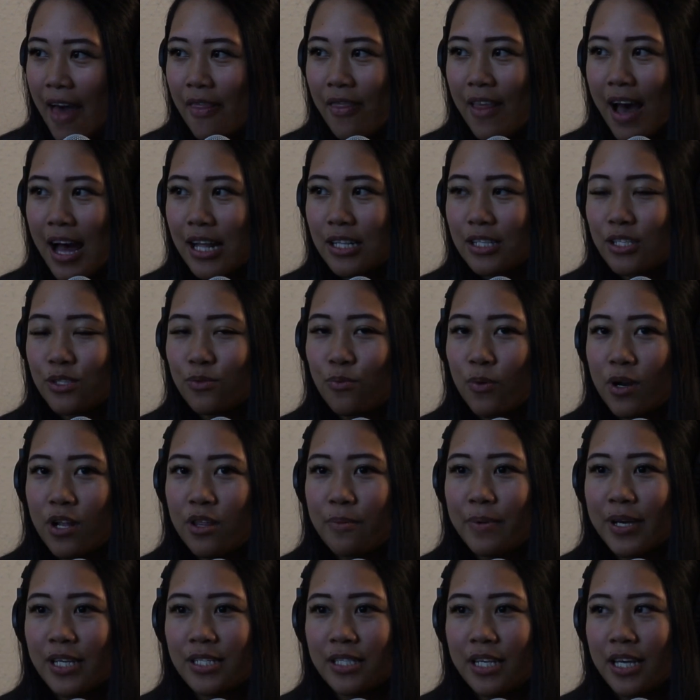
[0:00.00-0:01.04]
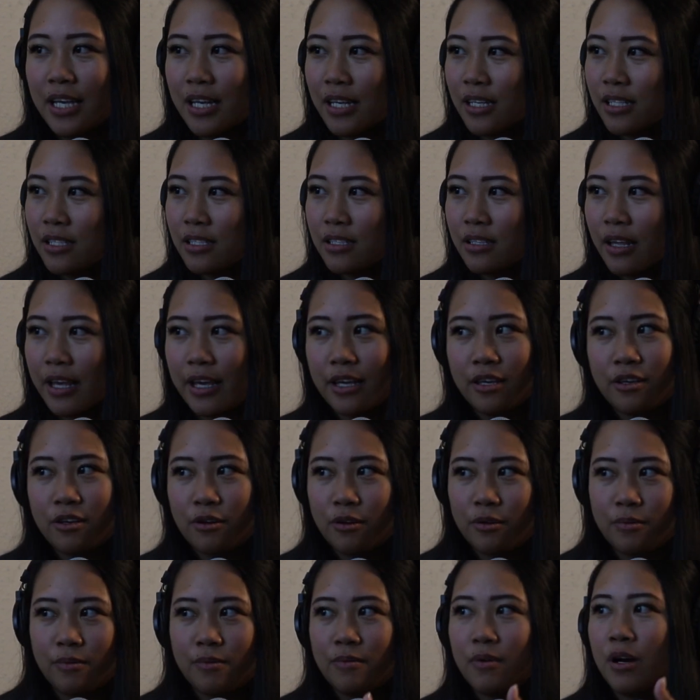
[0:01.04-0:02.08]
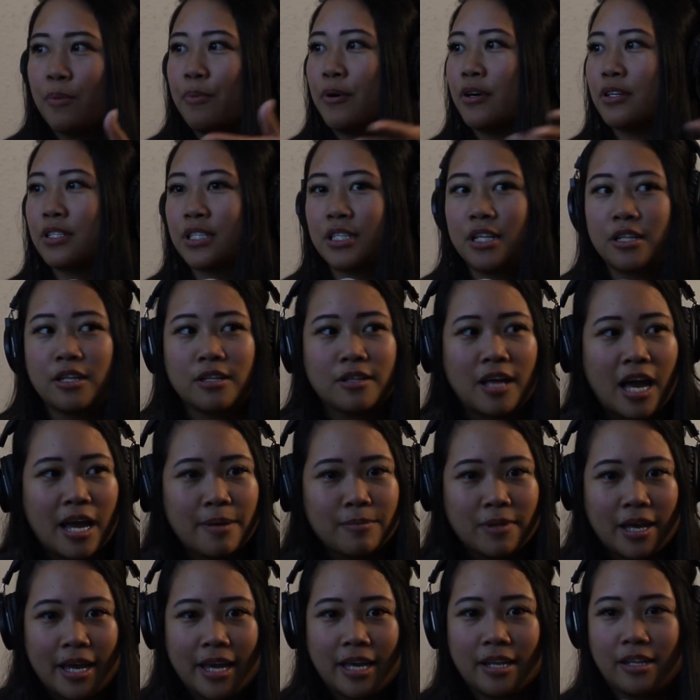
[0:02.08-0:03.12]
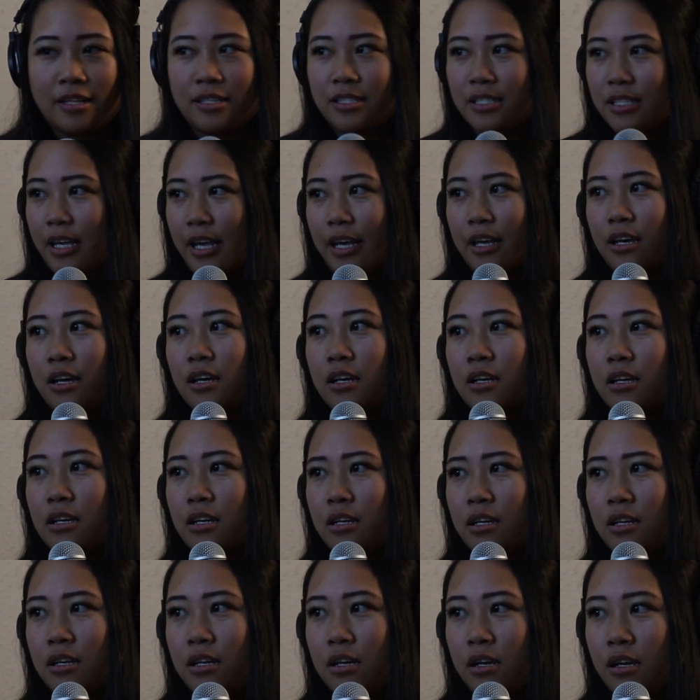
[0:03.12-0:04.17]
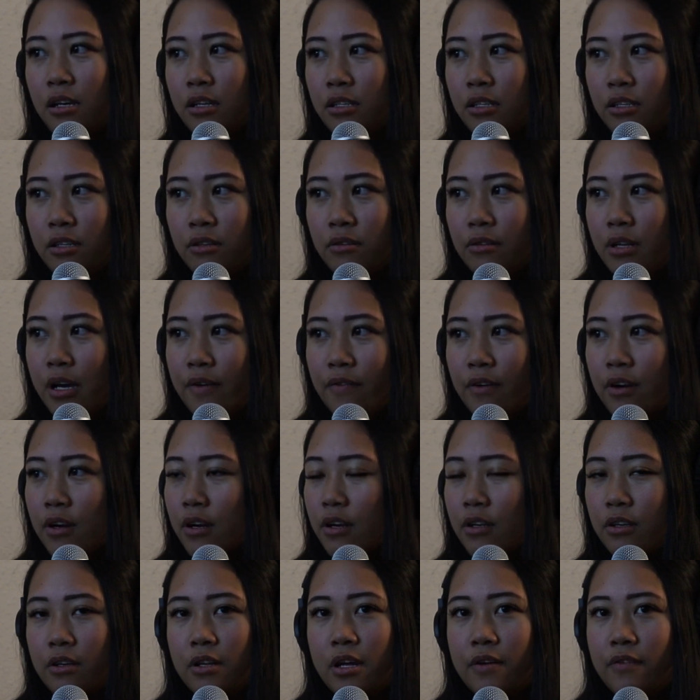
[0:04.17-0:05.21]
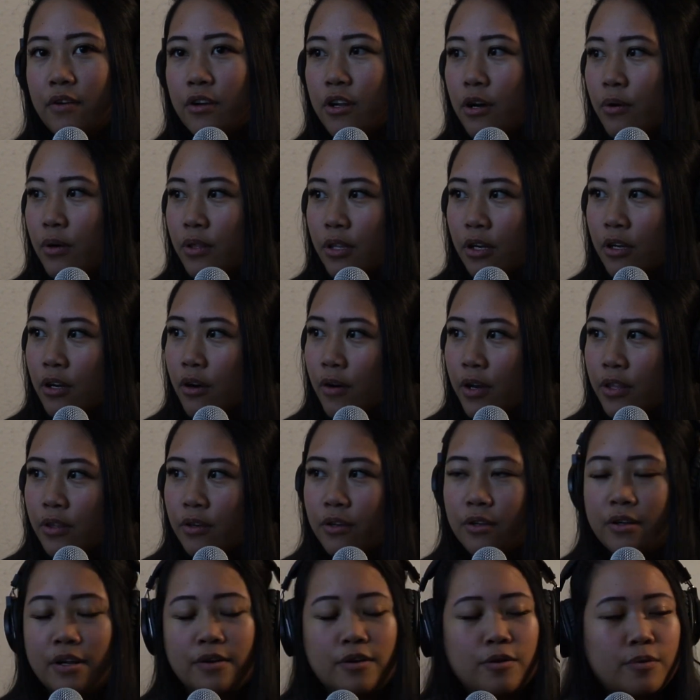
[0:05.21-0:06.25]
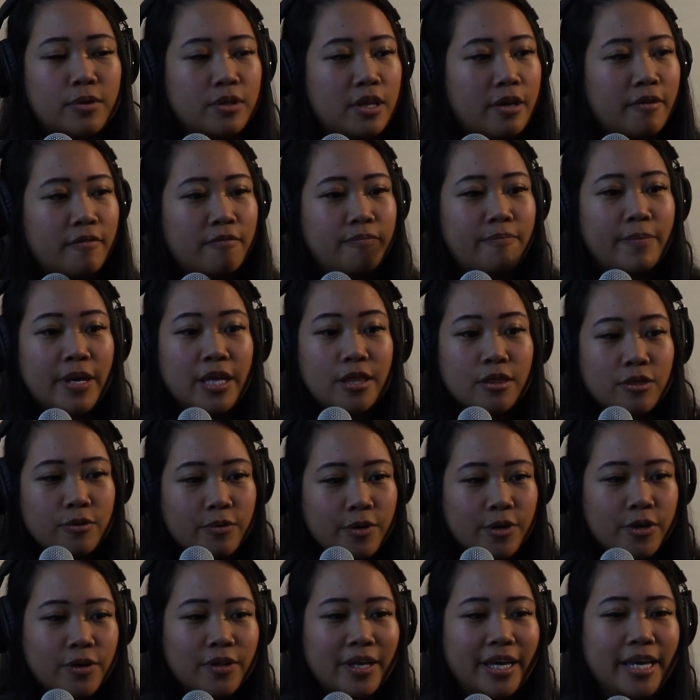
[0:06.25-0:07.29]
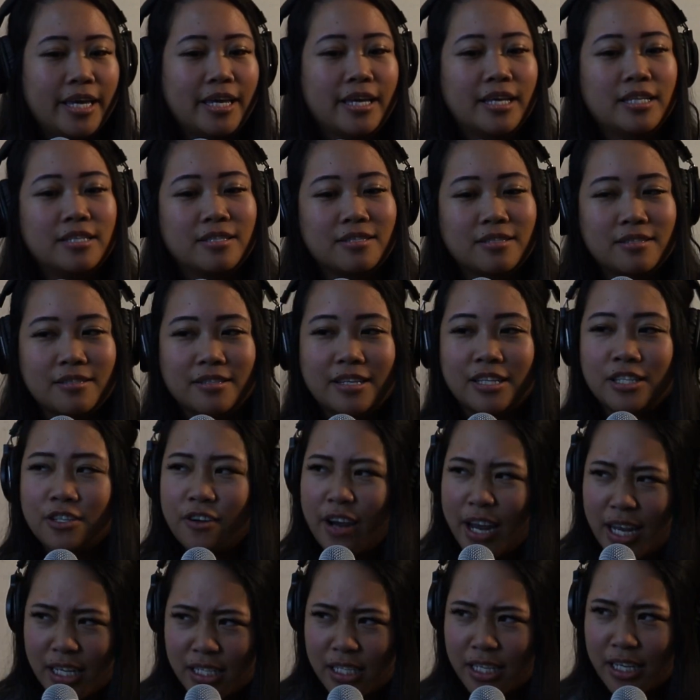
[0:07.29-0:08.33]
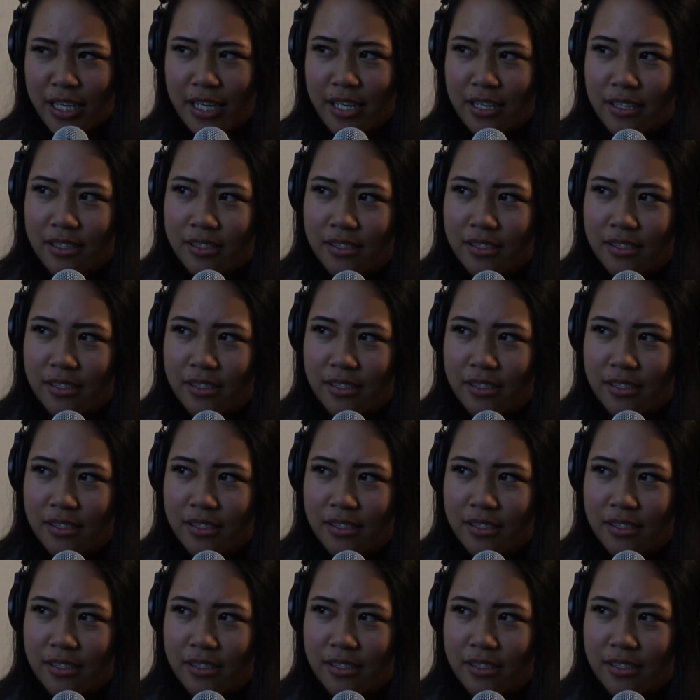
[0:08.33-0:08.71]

and that's one of the biggest things. Like you're a person in the limelight, and it's like 1,000%. You never know what they're going through. You never know what they've been through. Like it's crazy.